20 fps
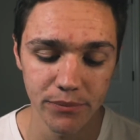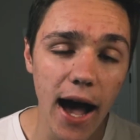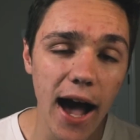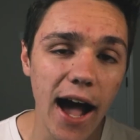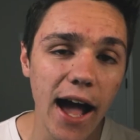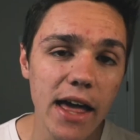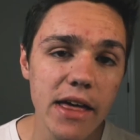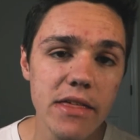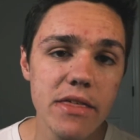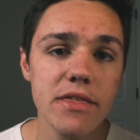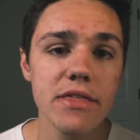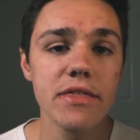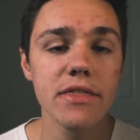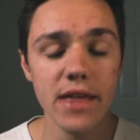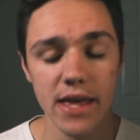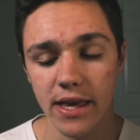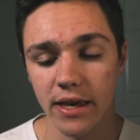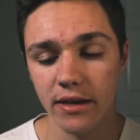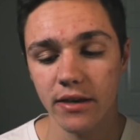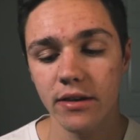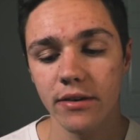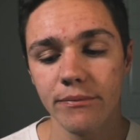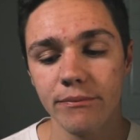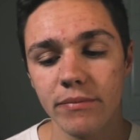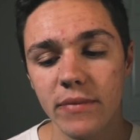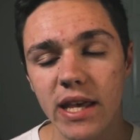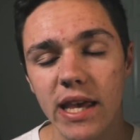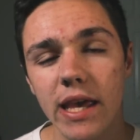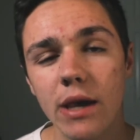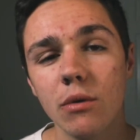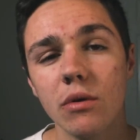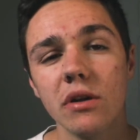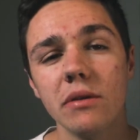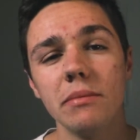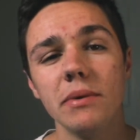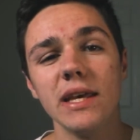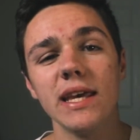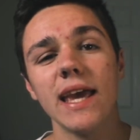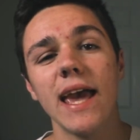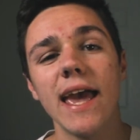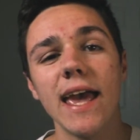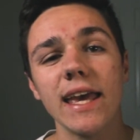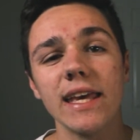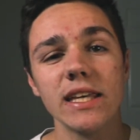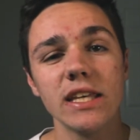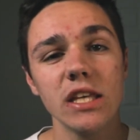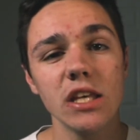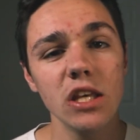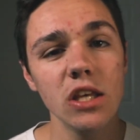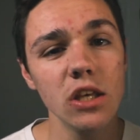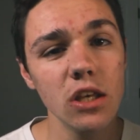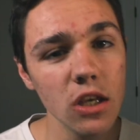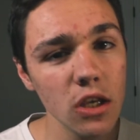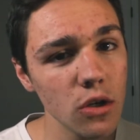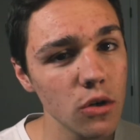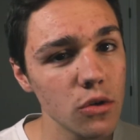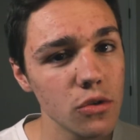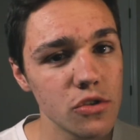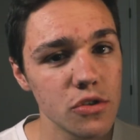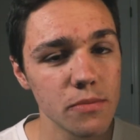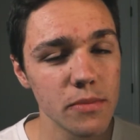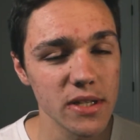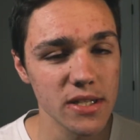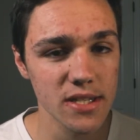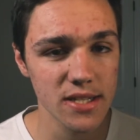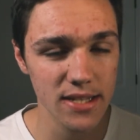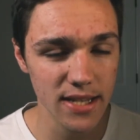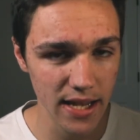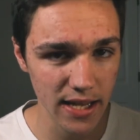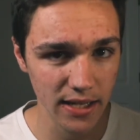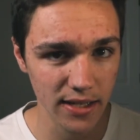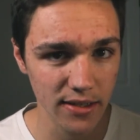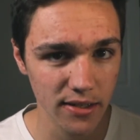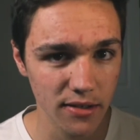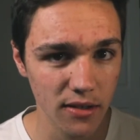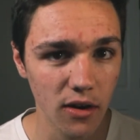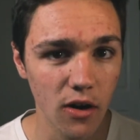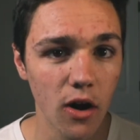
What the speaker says: I think it would be a huge mistake